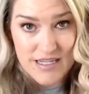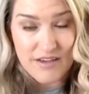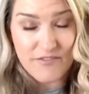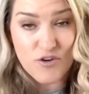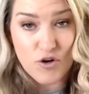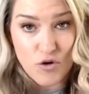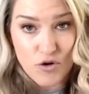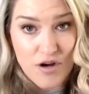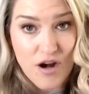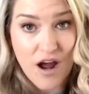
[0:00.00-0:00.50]
If
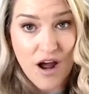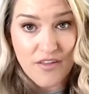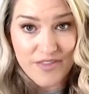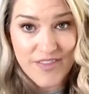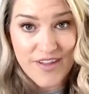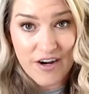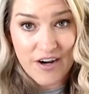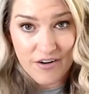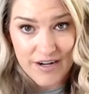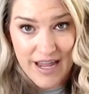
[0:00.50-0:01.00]
you're not
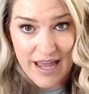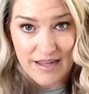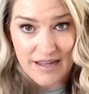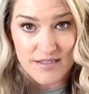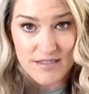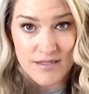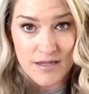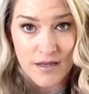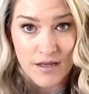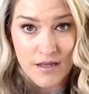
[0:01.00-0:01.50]
there
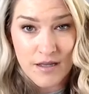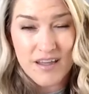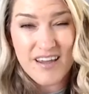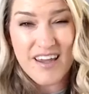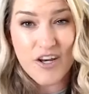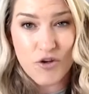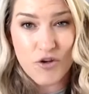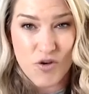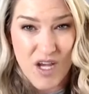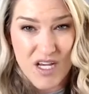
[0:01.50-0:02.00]
yet,
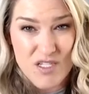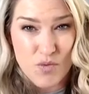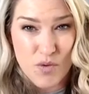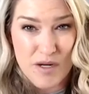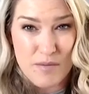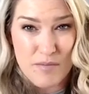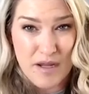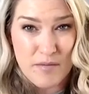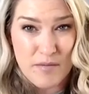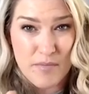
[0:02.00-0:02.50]
can you guess what
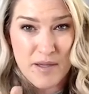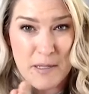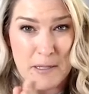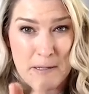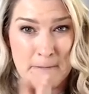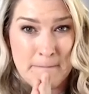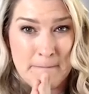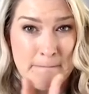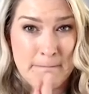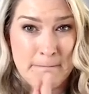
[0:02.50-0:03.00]
it might be?